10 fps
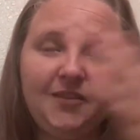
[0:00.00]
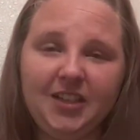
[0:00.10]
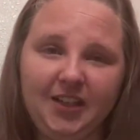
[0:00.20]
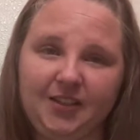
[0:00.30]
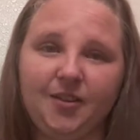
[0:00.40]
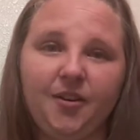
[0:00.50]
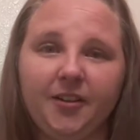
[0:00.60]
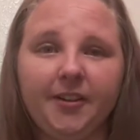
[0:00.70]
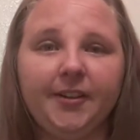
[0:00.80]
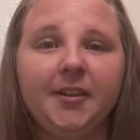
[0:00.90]
tests
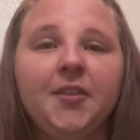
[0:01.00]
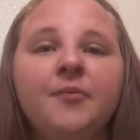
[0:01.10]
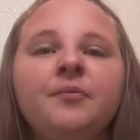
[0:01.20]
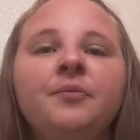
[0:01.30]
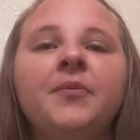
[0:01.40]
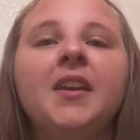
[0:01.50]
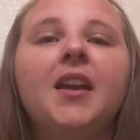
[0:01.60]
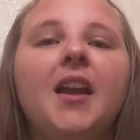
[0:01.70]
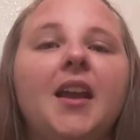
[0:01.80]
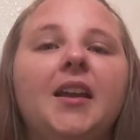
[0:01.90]
on her,
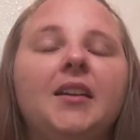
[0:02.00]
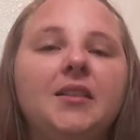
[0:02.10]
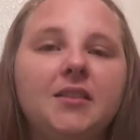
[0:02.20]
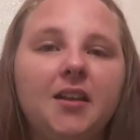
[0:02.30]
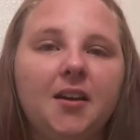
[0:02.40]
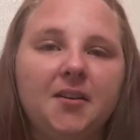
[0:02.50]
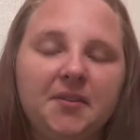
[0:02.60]
and